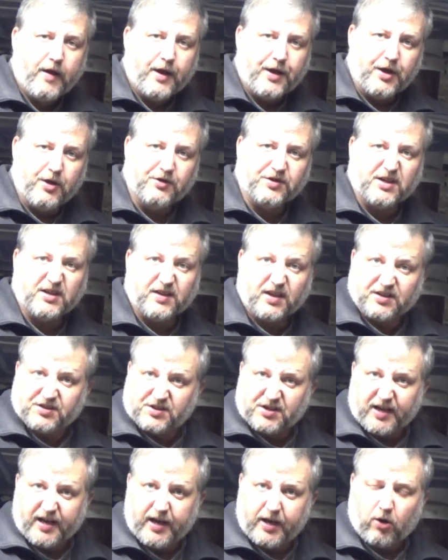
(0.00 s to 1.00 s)
using the
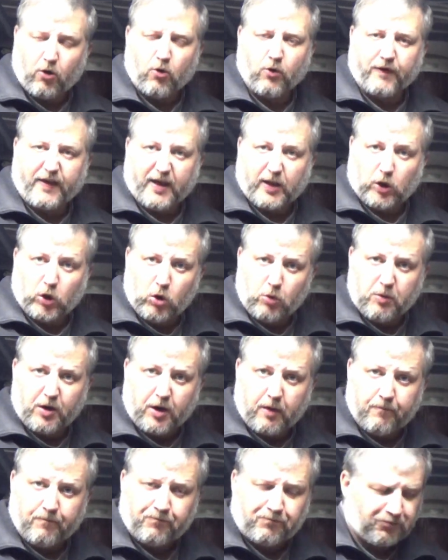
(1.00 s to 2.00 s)
zinc or the
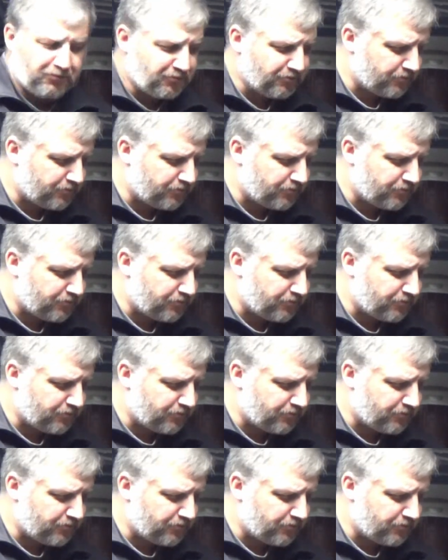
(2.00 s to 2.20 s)
aluminum